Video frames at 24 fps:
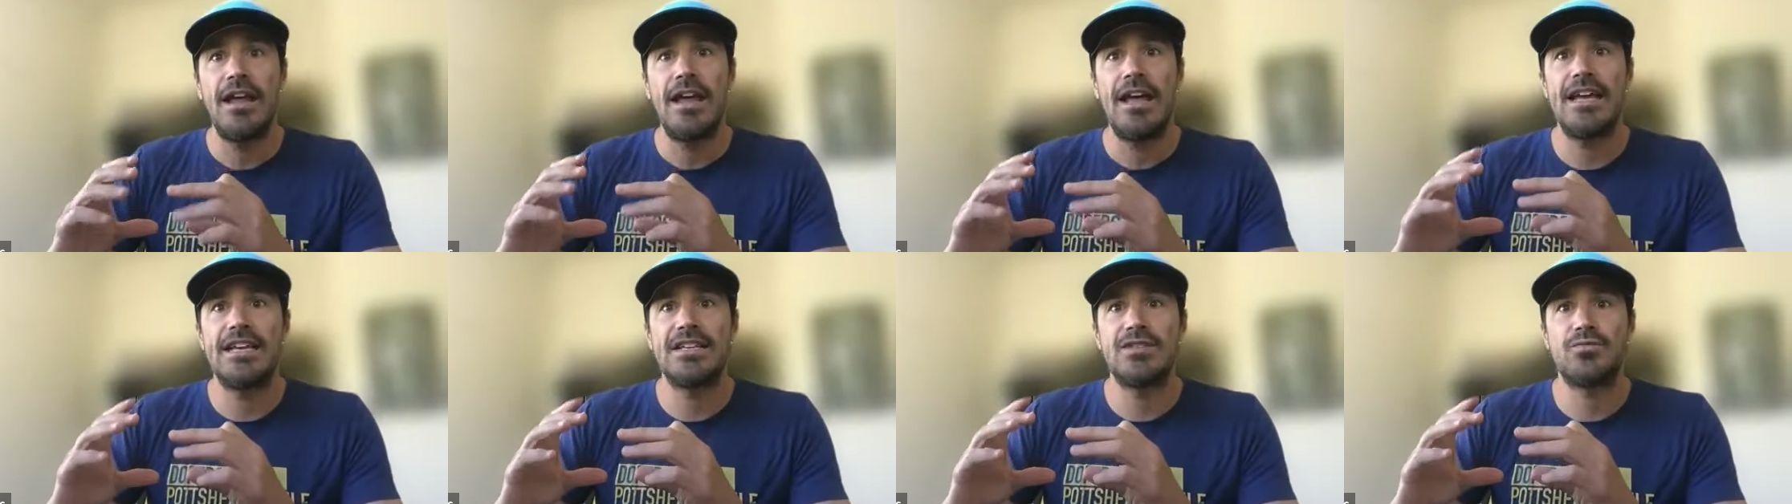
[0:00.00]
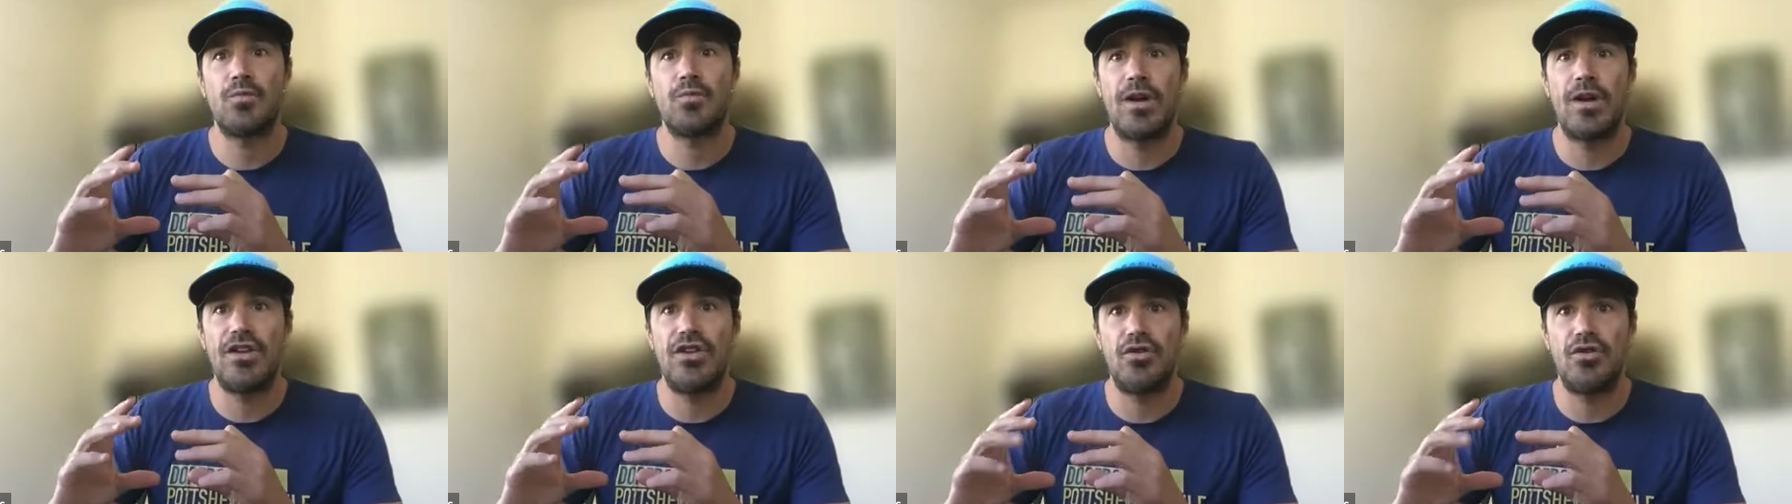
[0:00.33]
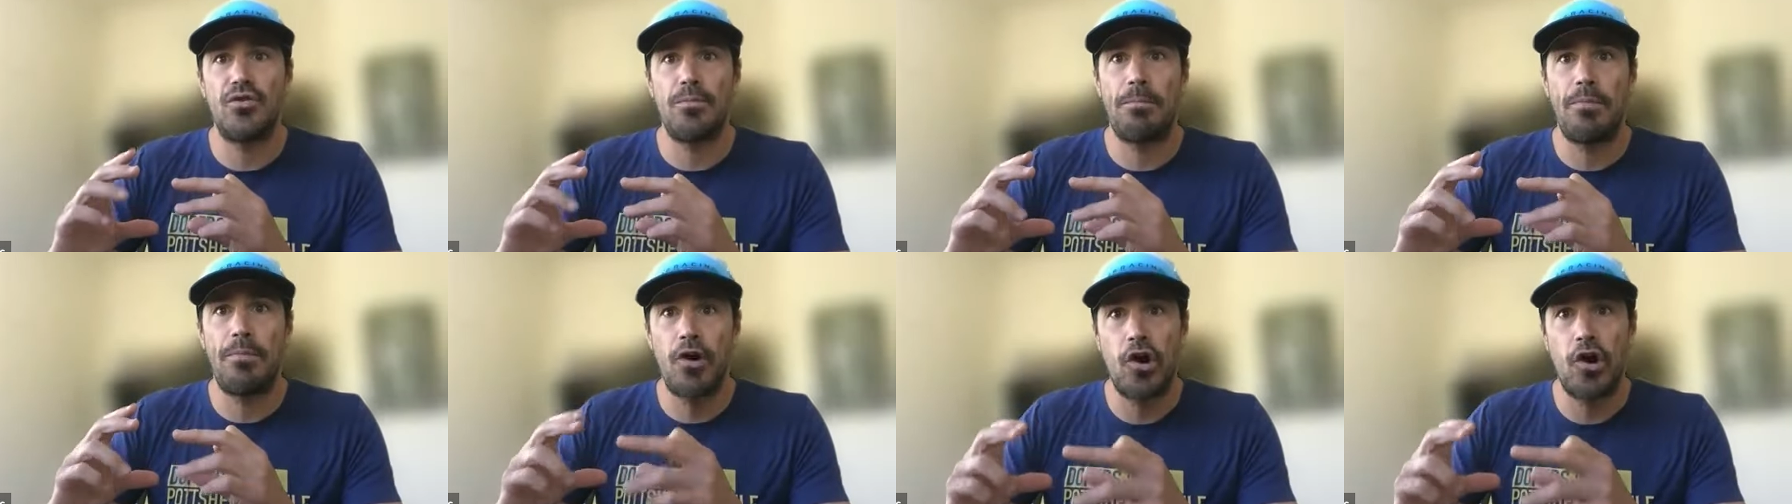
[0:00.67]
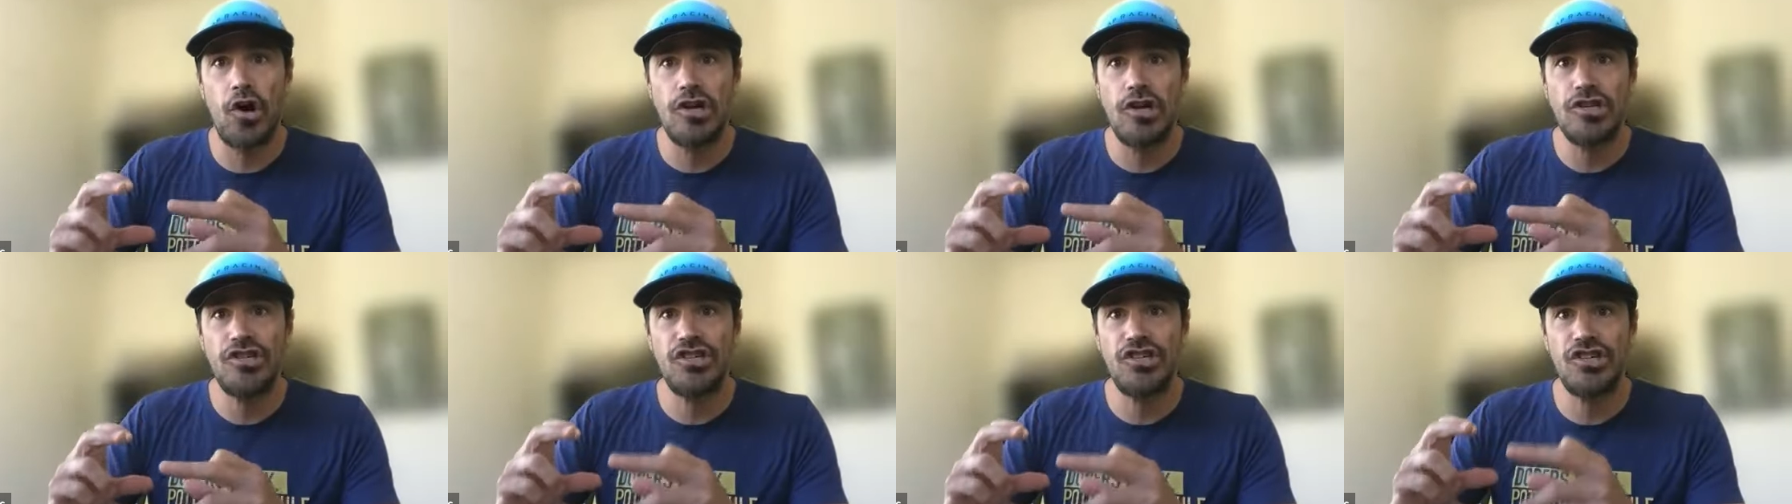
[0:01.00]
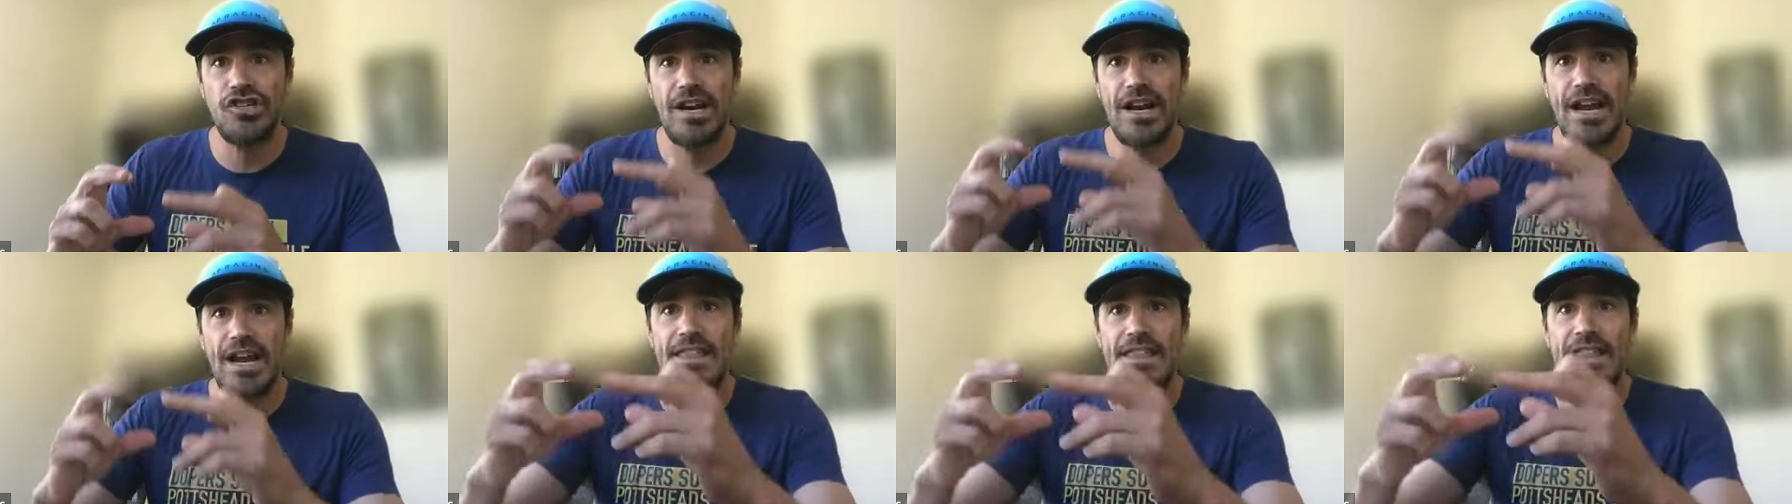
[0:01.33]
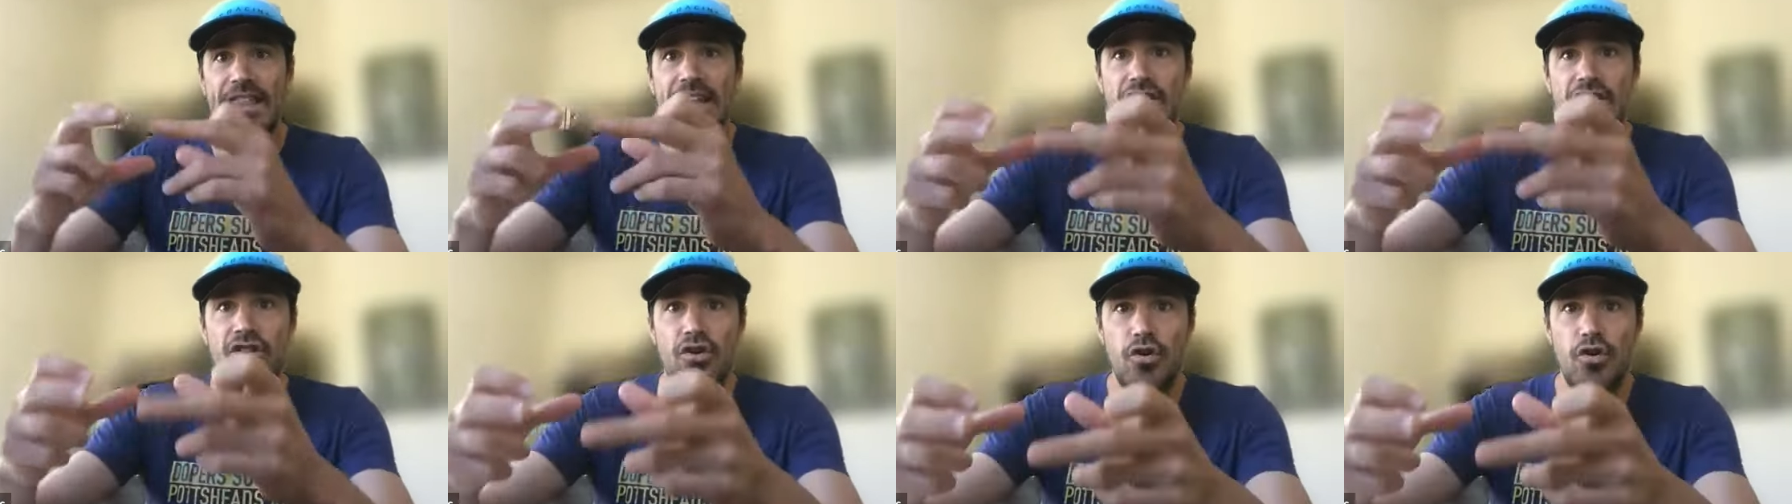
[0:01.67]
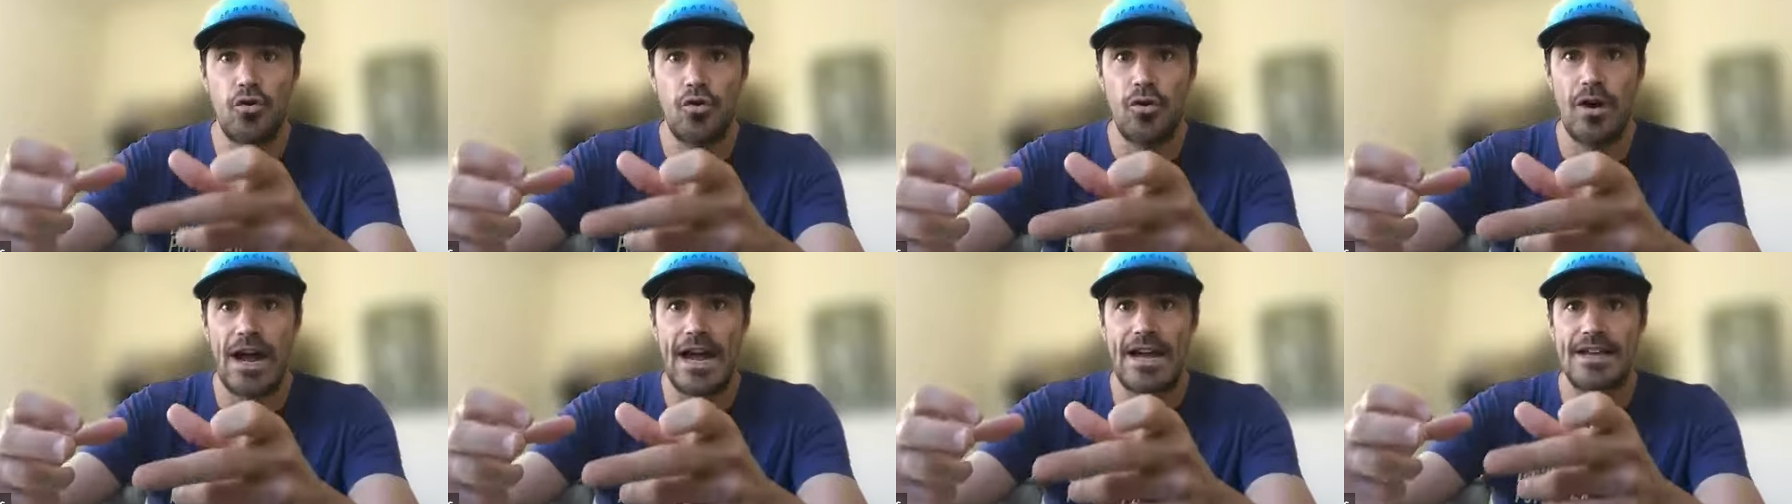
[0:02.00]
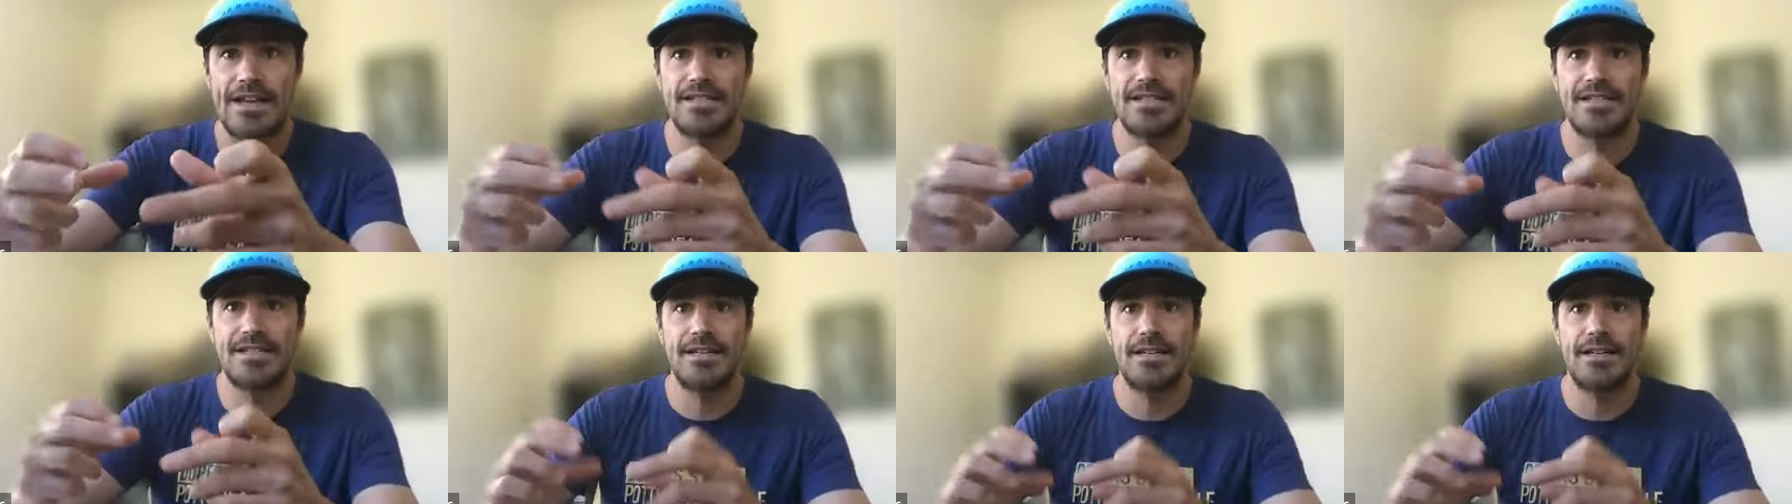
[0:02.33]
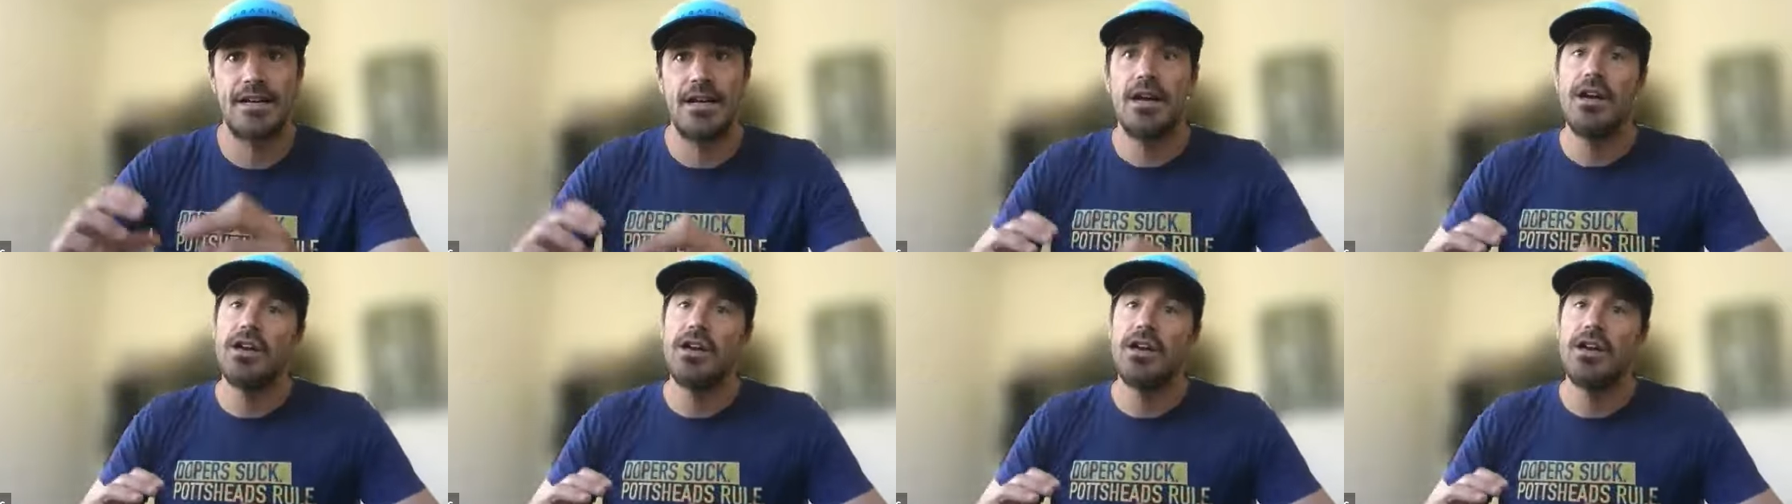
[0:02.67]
is when you push and then crest.